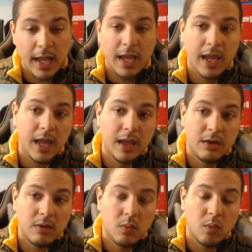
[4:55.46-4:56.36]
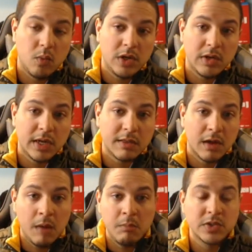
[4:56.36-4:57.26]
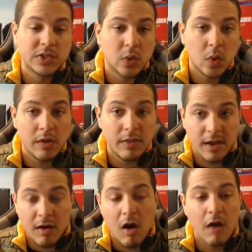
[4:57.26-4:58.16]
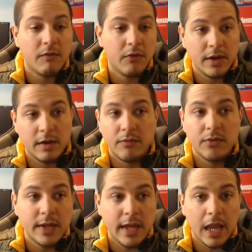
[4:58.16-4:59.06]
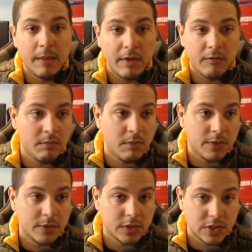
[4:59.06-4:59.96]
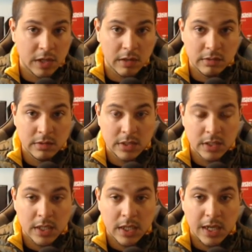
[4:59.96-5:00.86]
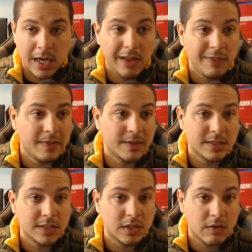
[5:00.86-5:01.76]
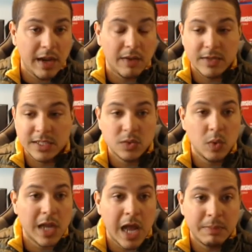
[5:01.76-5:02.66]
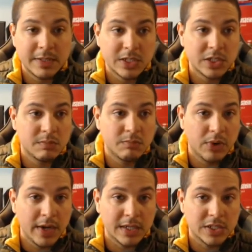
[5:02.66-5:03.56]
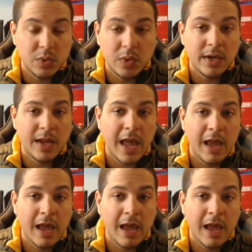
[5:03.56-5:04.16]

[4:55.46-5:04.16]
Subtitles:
And when you look at the Humble Store, they're offering a free game every month or so. And I think this is great. This is what competition brings. You wouldn't have